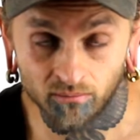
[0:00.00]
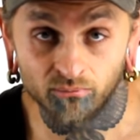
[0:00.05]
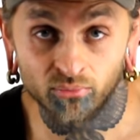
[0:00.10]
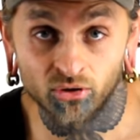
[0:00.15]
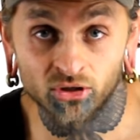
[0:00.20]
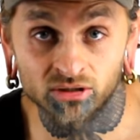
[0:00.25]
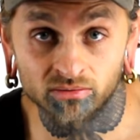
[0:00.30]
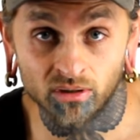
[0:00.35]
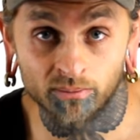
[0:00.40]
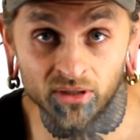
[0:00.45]
and
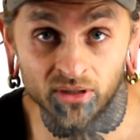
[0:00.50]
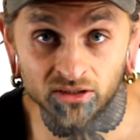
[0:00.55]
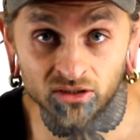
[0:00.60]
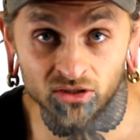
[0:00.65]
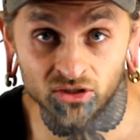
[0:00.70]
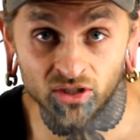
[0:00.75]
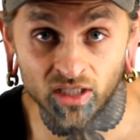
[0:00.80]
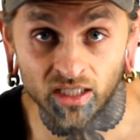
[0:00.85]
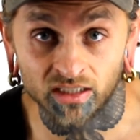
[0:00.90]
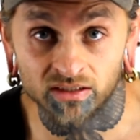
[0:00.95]
push them up against
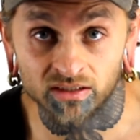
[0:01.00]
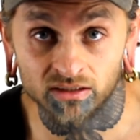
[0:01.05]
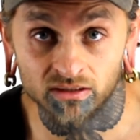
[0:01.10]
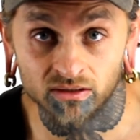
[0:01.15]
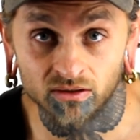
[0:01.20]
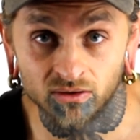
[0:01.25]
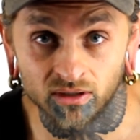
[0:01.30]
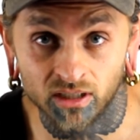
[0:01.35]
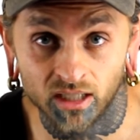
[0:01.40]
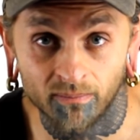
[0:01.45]
your chest,
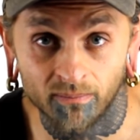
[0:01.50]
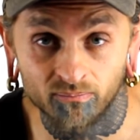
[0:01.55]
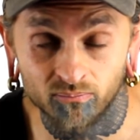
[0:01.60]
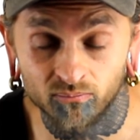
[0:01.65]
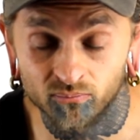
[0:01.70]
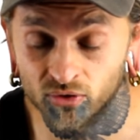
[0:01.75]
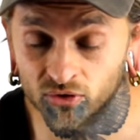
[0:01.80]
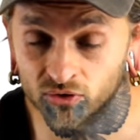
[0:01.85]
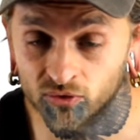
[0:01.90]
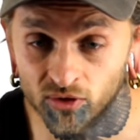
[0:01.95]
okay?
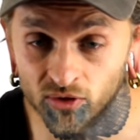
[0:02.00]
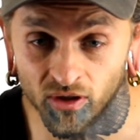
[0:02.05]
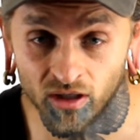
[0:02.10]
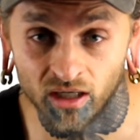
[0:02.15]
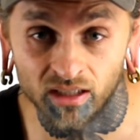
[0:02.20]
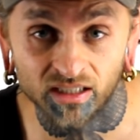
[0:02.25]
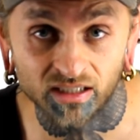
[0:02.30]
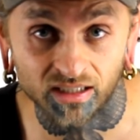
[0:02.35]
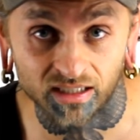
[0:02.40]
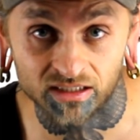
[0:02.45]
Push really
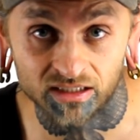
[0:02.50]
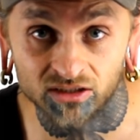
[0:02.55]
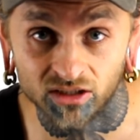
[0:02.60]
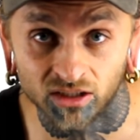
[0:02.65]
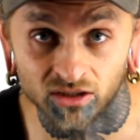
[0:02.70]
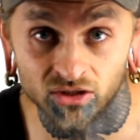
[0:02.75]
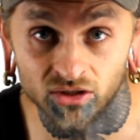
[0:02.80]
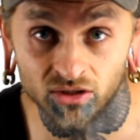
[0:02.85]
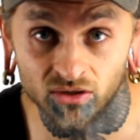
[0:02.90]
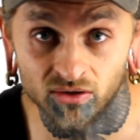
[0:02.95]
hard, you get like a
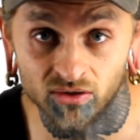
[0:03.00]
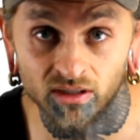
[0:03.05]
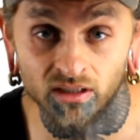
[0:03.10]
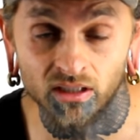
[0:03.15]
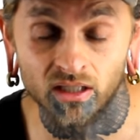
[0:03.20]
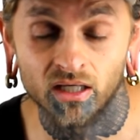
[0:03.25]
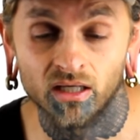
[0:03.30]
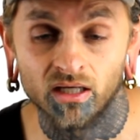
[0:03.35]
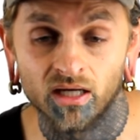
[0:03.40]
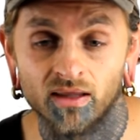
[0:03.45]
suction
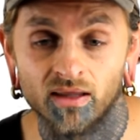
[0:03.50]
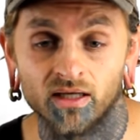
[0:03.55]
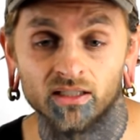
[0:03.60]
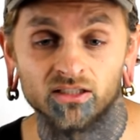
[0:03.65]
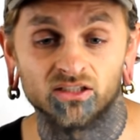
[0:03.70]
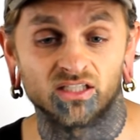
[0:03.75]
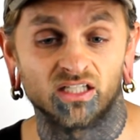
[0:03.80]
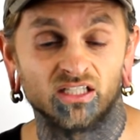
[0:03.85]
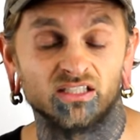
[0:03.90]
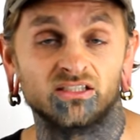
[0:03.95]
going, and that
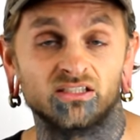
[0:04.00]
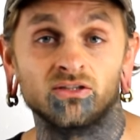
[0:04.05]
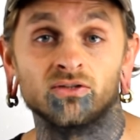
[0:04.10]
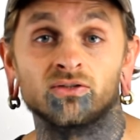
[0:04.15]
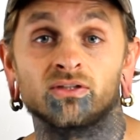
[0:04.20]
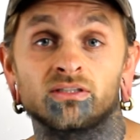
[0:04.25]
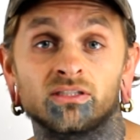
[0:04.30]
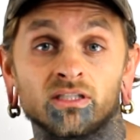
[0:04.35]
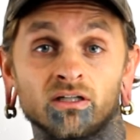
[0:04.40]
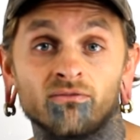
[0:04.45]
just kind of
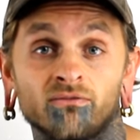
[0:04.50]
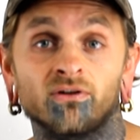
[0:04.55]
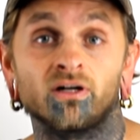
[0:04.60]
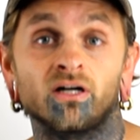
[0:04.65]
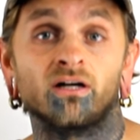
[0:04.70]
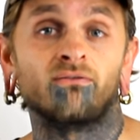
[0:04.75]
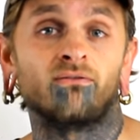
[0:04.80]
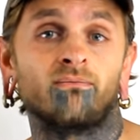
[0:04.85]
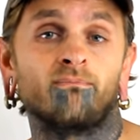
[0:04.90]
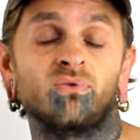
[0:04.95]
seals itself
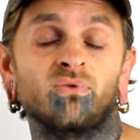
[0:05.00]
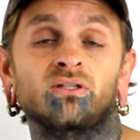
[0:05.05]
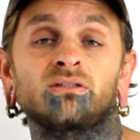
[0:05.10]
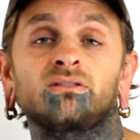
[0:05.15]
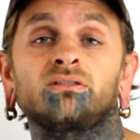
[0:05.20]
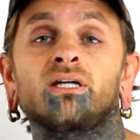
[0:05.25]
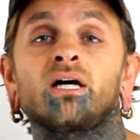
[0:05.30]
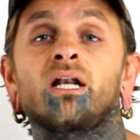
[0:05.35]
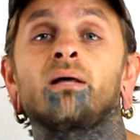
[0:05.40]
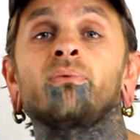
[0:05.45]
off. You can
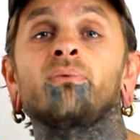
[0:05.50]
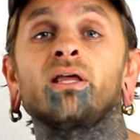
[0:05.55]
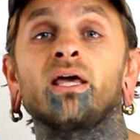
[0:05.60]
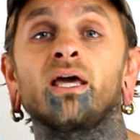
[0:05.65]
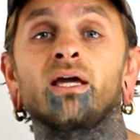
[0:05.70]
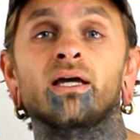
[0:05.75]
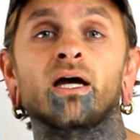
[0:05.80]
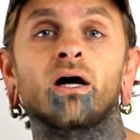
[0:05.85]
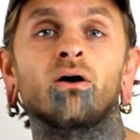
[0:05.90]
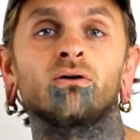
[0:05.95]
stand up and
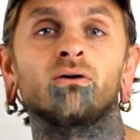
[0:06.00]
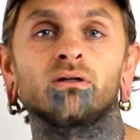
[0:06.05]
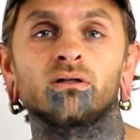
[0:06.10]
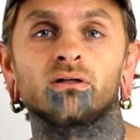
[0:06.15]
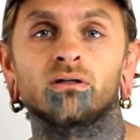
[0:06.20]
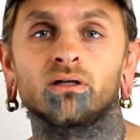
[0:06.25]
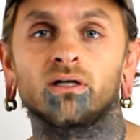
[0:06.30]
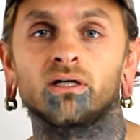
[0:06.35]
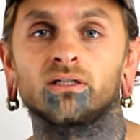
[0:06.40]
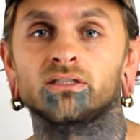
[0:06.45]
hang out,
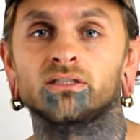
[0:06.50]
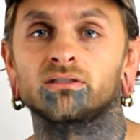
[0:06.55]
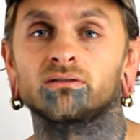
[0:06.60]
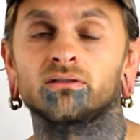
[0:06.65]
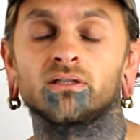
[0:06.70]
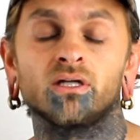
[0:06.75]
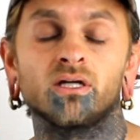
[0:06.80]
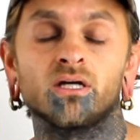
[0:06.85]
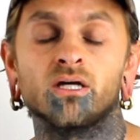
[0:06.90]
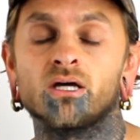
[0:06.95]
all right? And
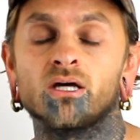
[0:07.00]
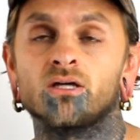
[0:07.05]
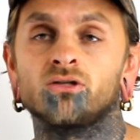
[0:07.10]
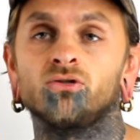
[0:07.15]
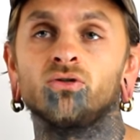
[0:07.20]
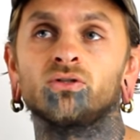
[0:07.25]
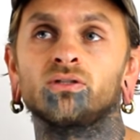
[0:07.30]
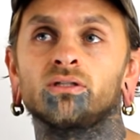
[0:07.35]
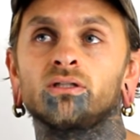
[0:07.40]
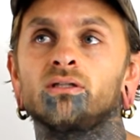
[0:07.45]
just,
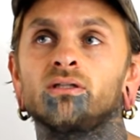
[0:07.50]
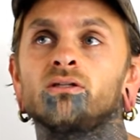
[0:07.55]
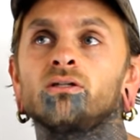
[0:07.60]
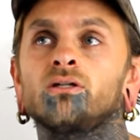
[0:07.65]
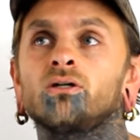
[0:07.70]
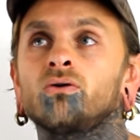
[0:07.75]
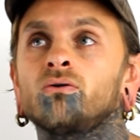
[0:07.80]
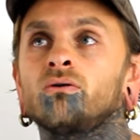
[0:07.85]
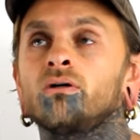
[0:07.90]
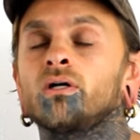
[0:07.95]
usually,
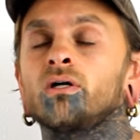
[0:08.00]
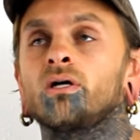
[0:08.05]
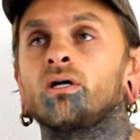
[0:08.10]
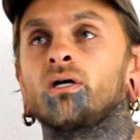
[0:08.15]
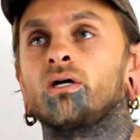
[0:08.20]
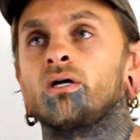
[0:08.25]
you know,